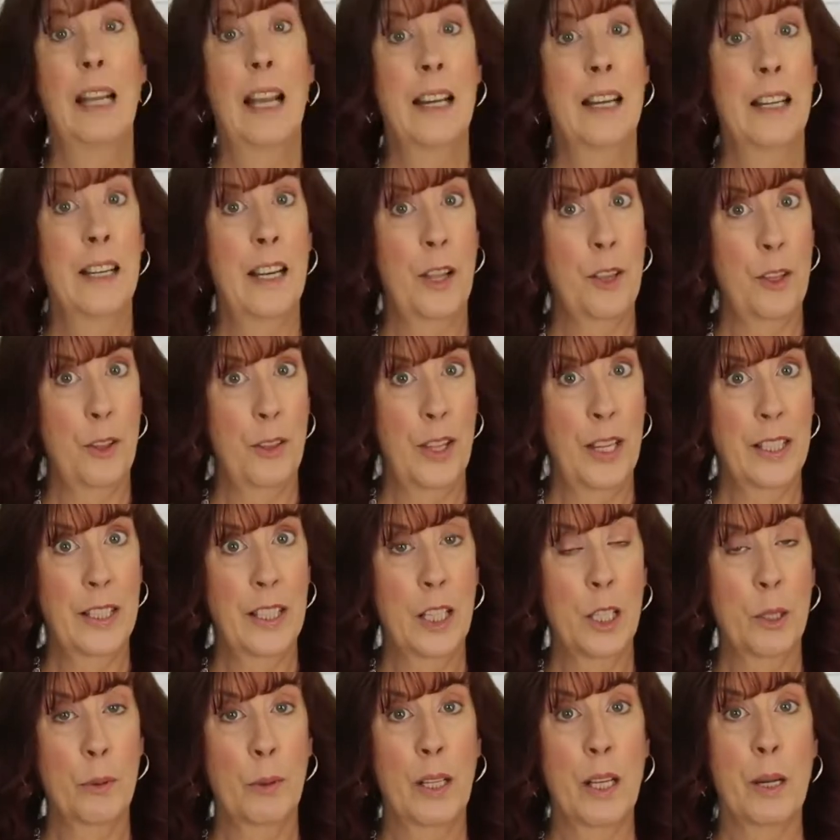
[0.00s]
And another thing
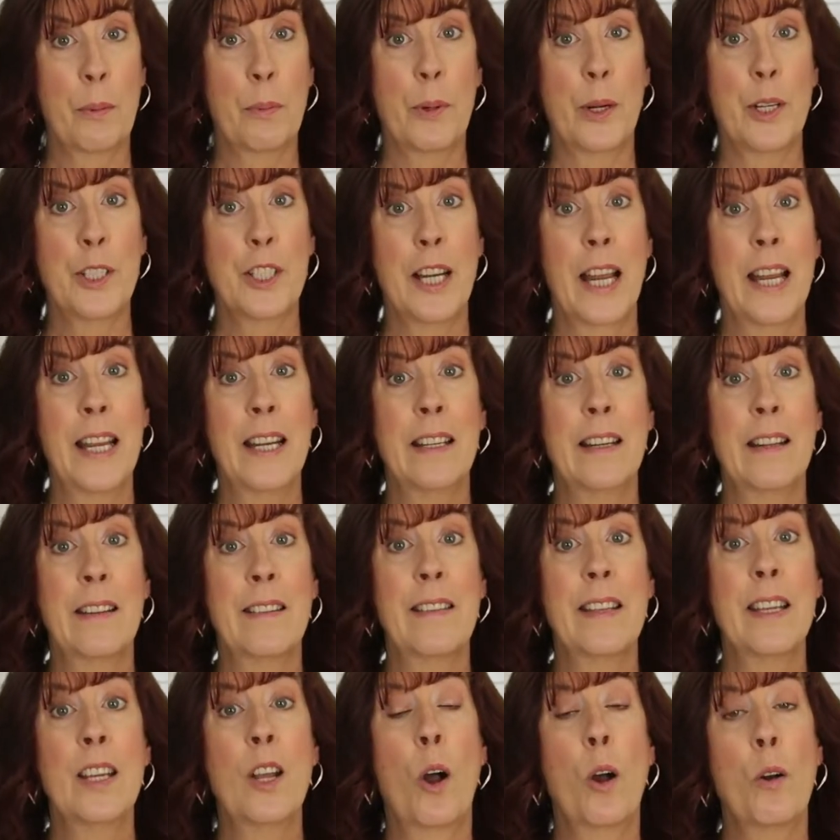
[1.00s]
that you really appreciate
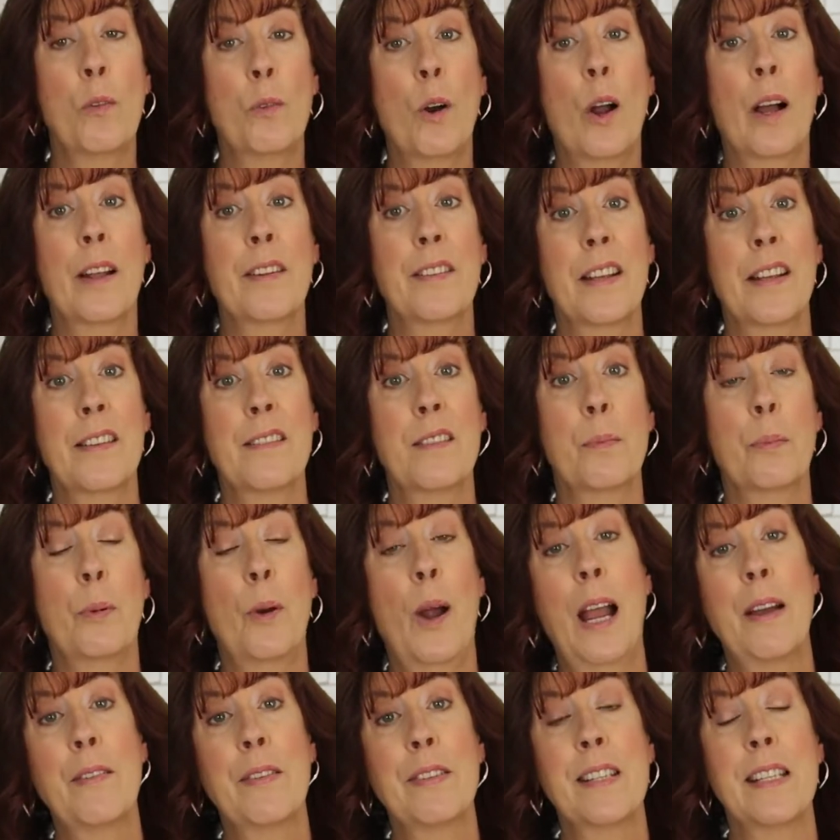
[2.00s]
is the overall sense of
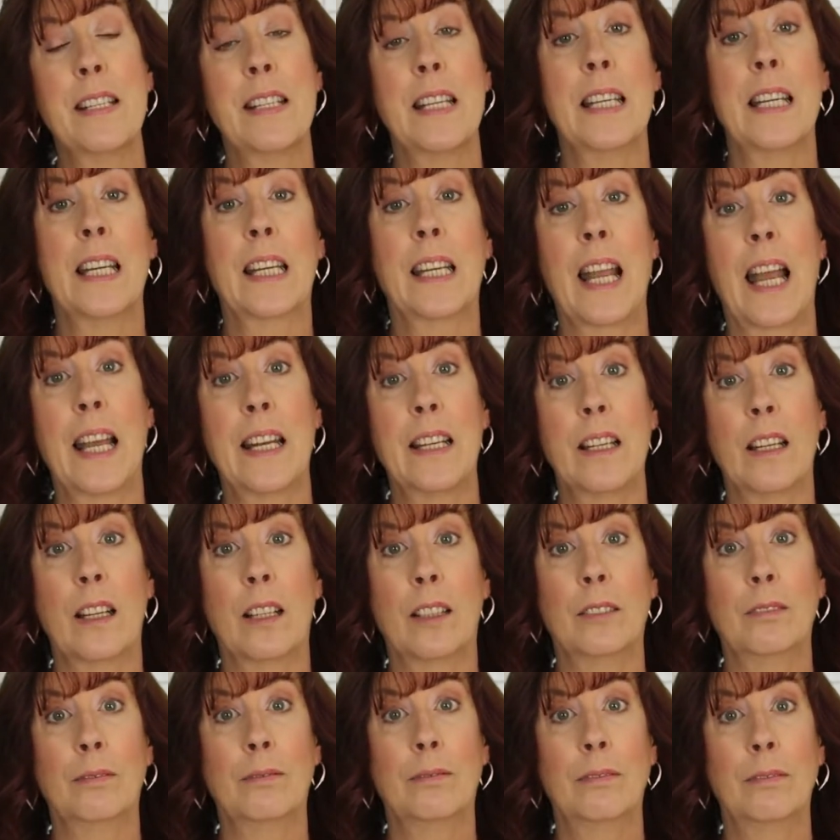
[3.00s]
privacy that you get
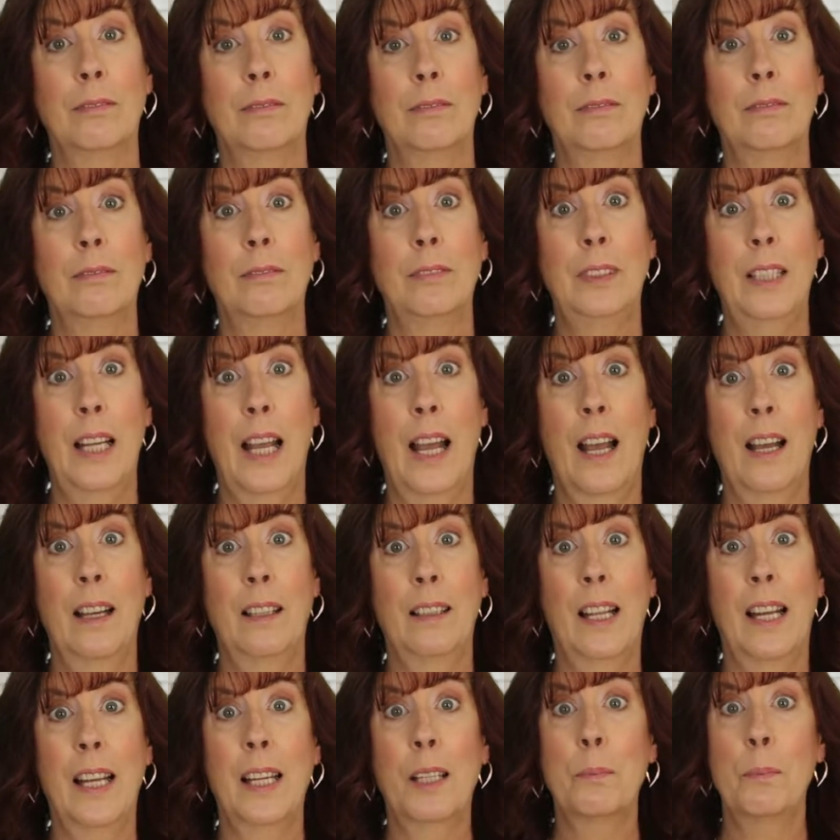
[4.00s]
here. Yeah,
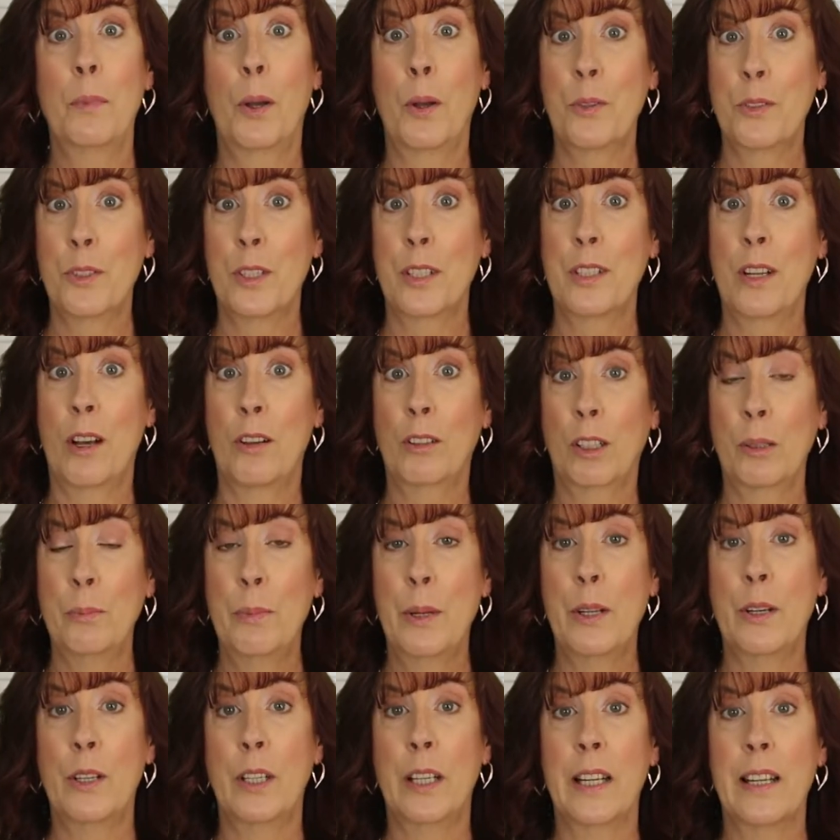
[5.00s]
like most adult
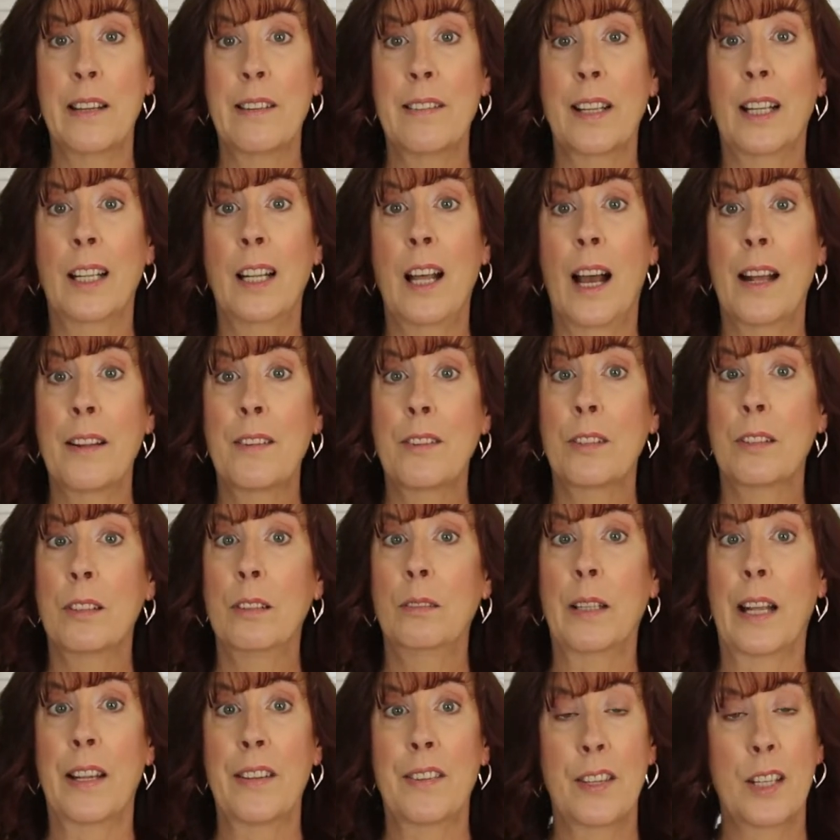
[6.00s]
communities, the lots
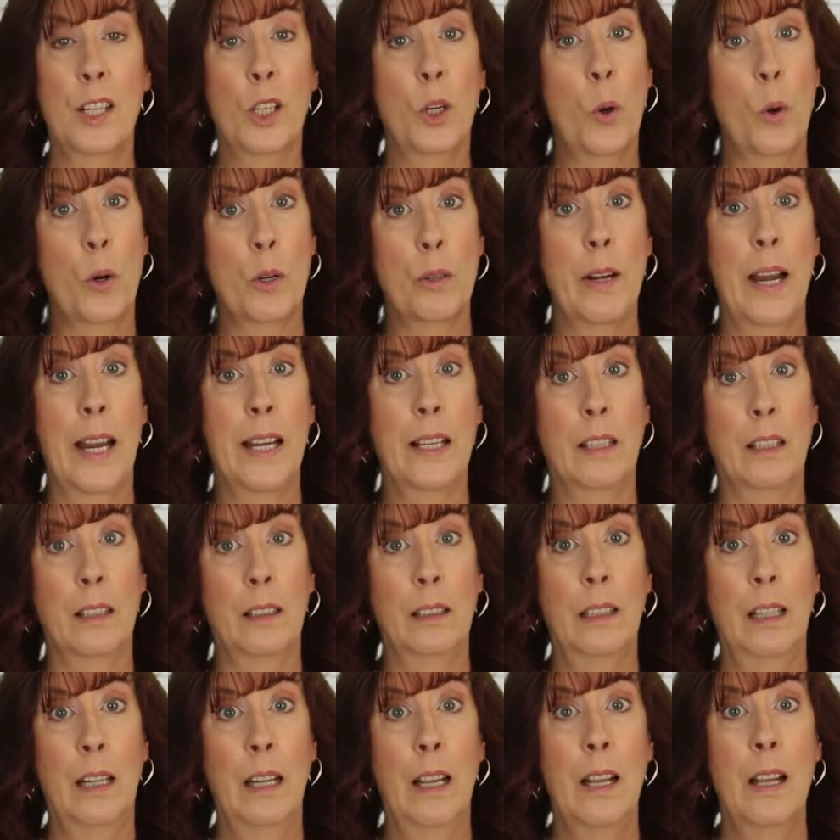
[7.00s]
are less than a quarter
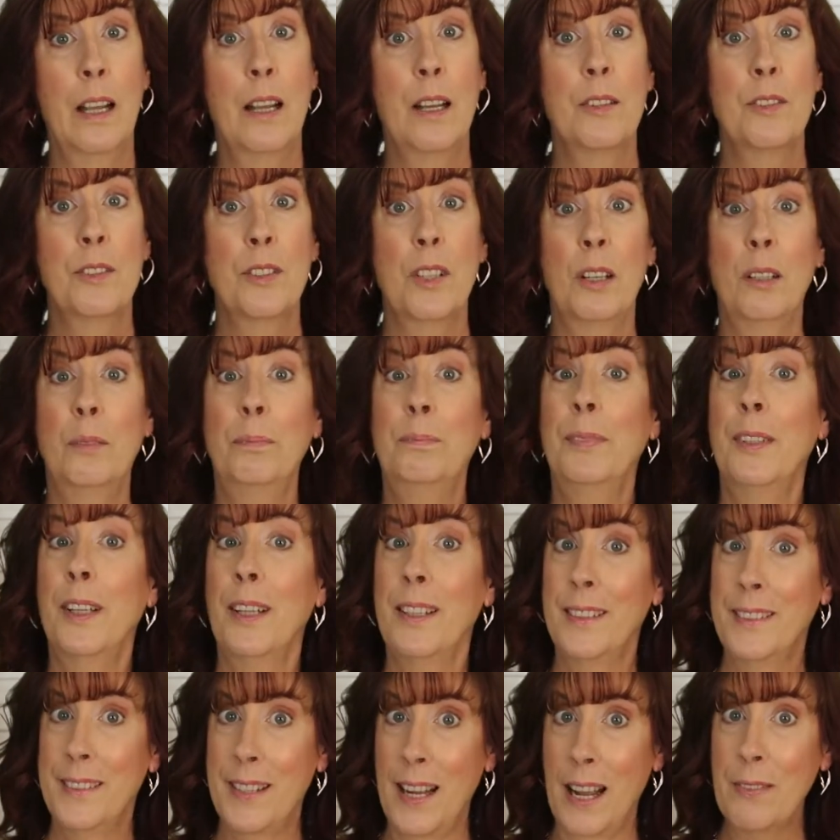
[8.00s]
acre, so
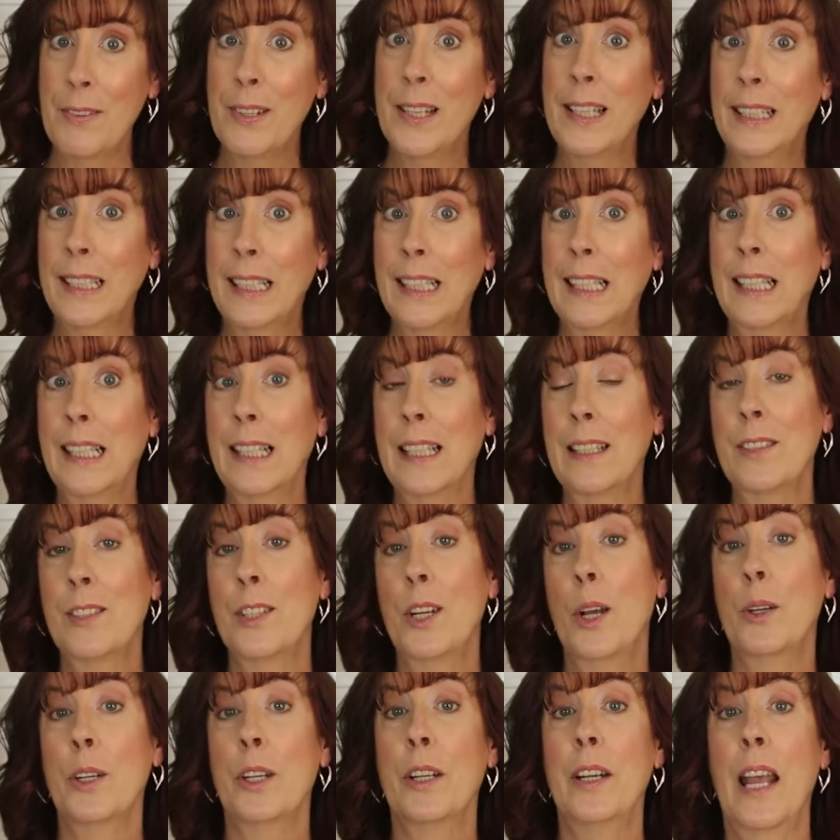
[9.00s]
you're definitely going to get
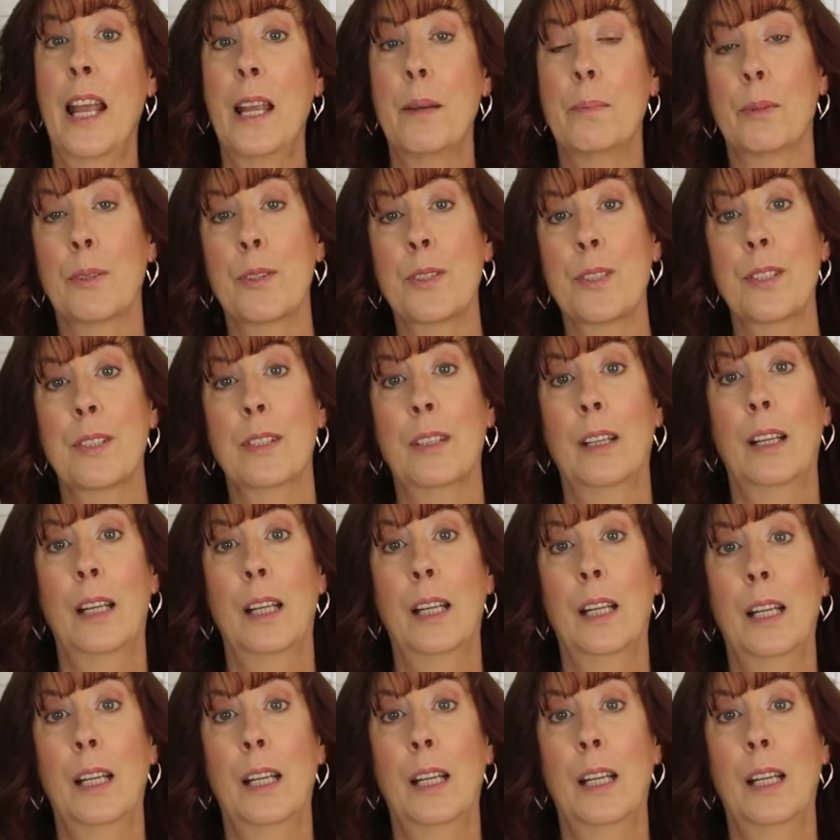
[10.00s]
to know your neighbors.